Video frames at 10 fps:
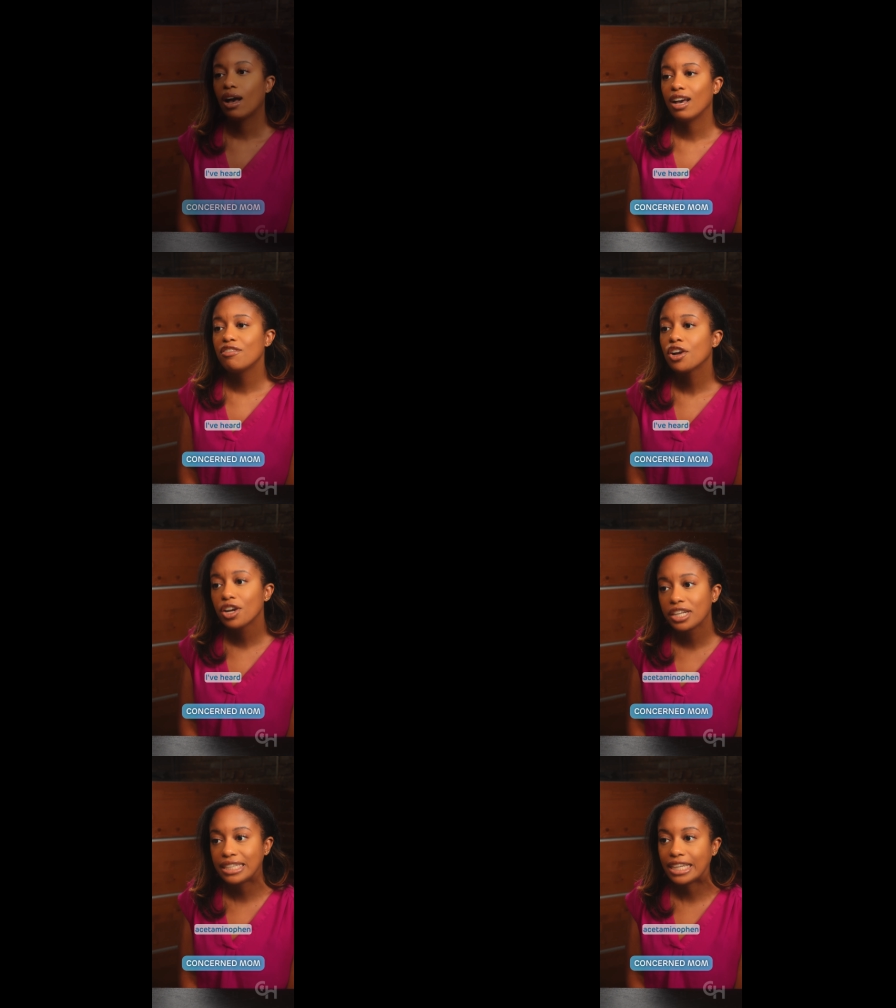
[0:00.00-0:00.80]
I've
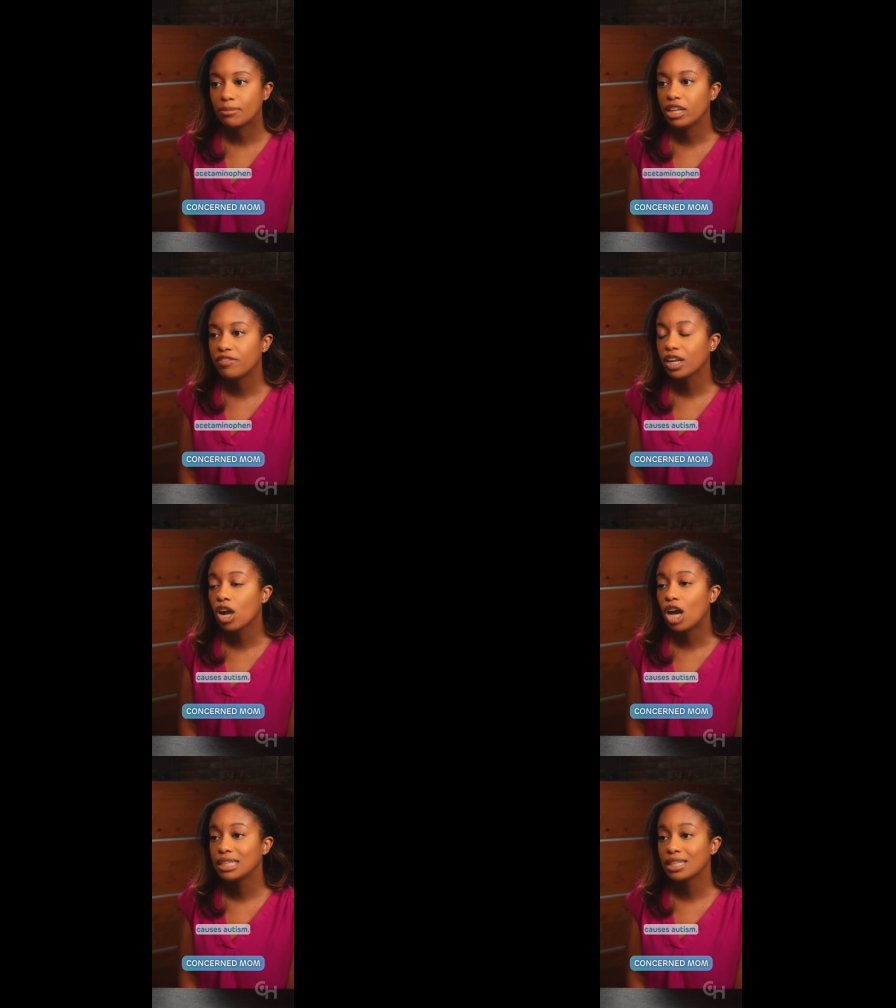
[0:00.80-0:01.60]
heard acetaminophen
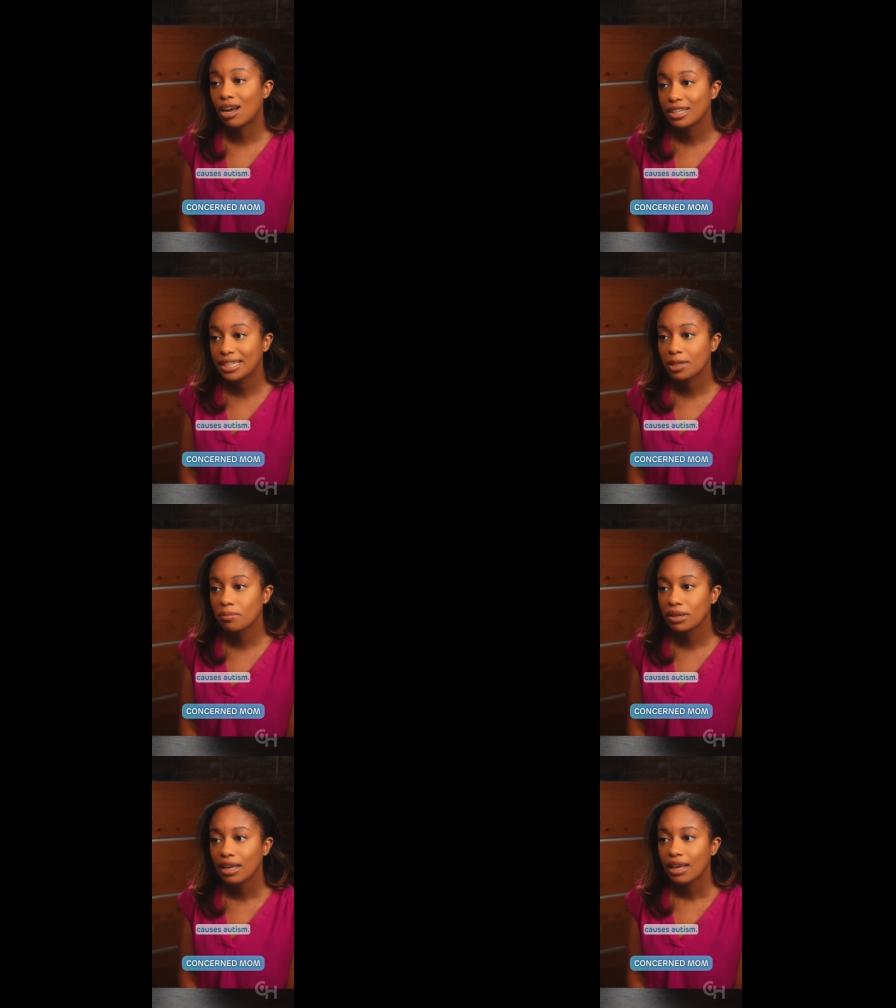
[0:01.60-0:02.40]
causes
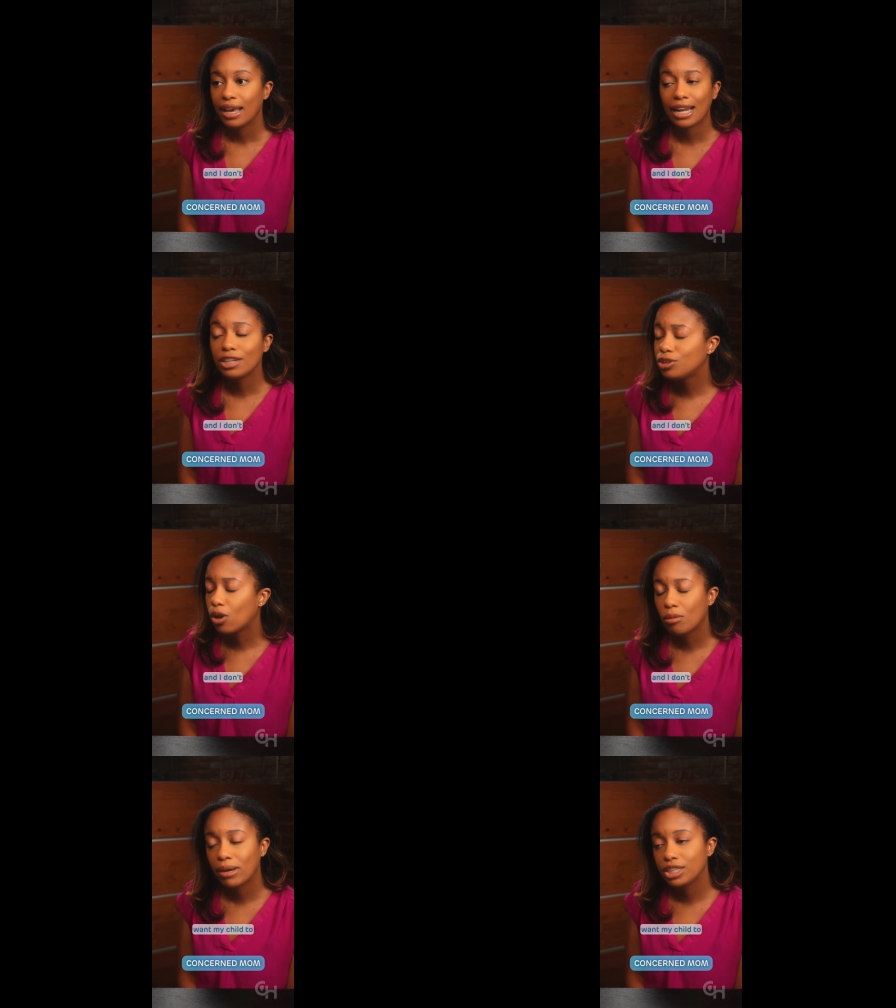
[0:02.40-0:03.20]
autism, and I
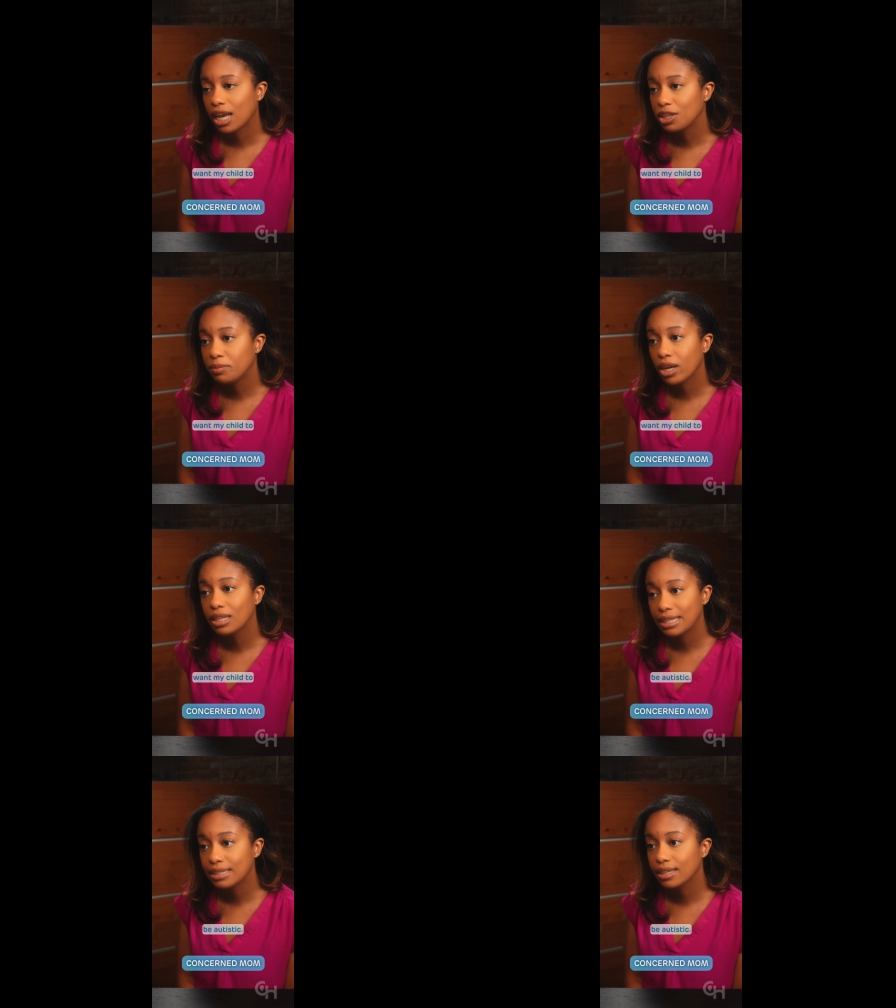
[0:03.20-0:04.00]
don't want my child to be
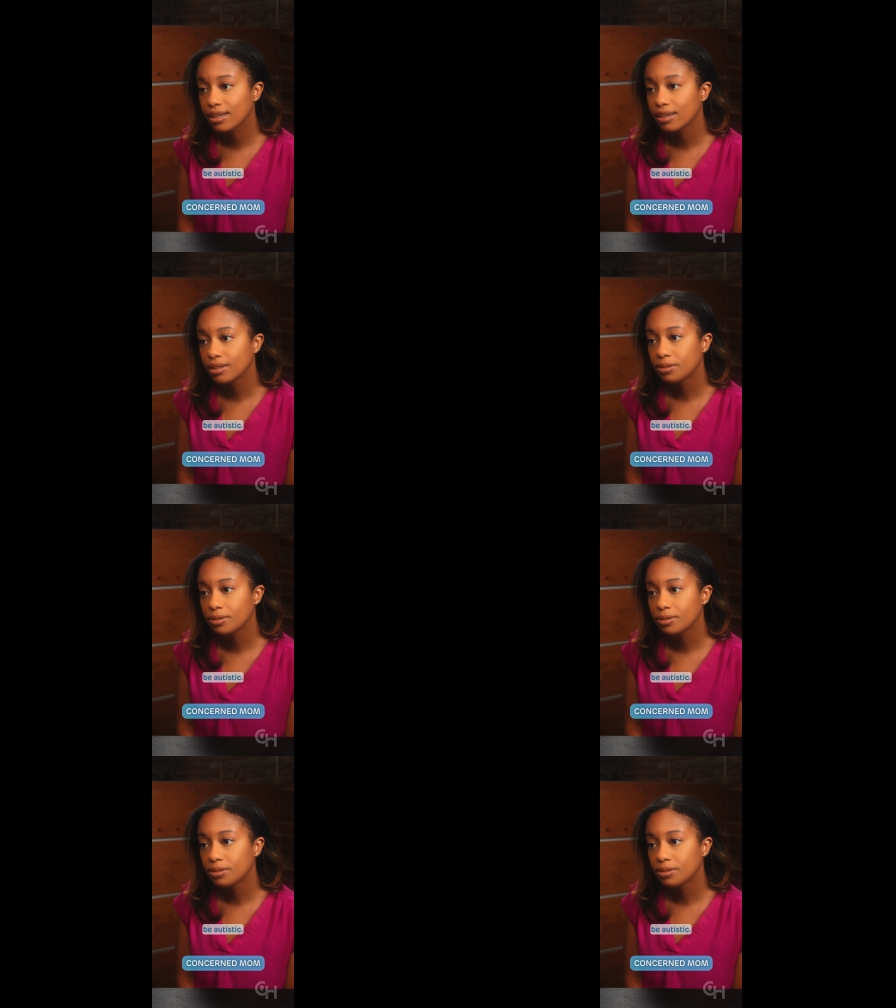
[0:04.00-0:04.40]
autistic.